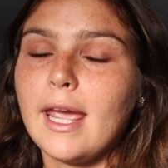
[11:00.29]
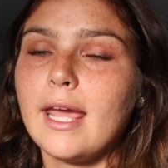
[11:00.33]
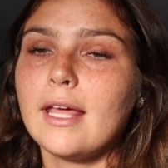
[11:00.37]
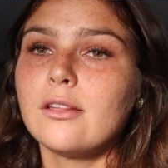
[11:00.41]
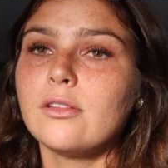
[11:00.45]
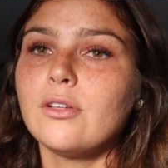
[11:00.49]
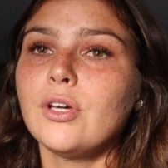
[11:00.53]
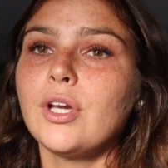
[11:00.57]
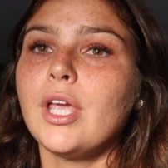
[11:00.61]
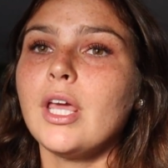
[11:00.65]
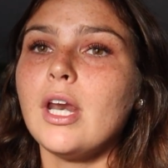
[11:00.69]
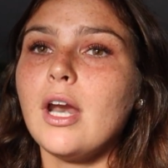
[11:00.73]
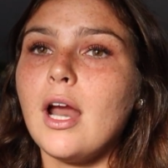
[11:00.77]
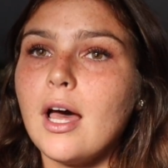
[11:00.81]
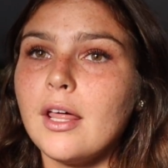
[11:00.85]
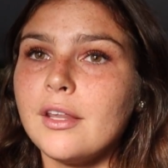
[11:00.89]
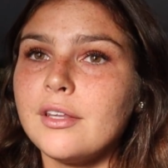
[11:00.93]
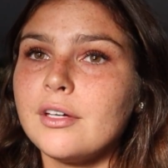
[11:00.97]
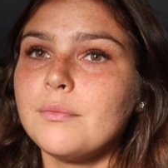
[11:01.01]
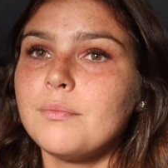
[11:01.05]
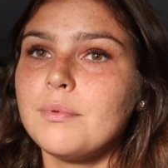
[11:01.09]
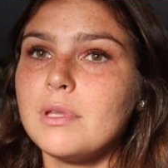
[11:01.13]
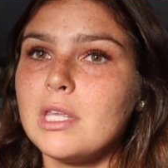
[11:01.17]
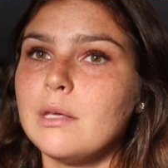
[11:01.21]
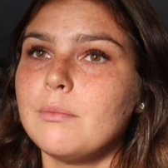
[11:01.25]
And look at
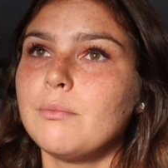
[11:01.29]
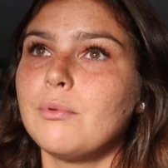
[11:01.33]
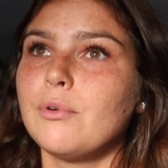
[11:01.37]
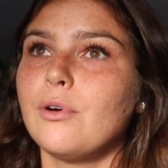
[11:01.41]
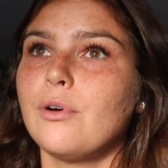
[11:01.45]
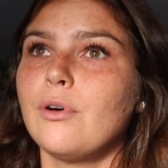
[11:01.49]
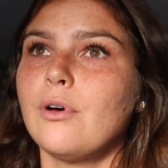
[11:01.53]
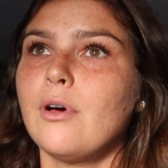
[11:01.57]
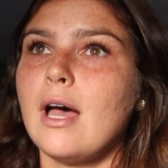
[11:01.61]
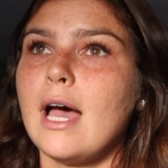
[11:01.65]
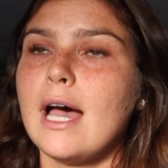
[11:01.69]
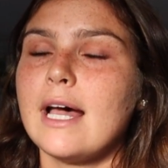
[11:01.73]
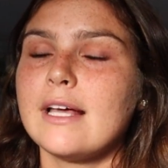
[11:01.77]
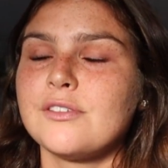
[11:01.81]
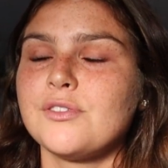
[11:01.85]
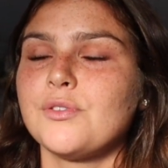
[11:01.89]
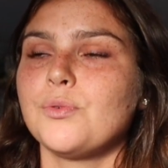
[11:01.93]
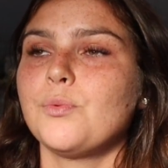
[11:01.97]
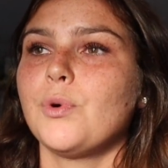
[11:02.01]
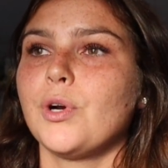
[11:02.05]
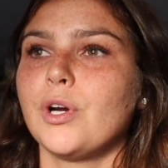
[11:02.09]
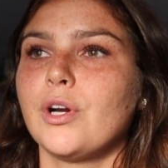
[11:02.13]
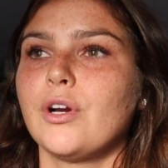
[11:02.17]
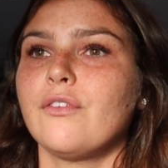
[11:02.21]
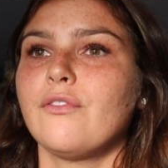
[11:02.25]
other people as a
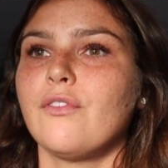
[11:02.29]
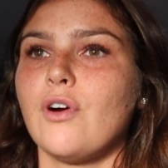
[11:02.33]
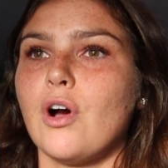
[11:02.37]
work of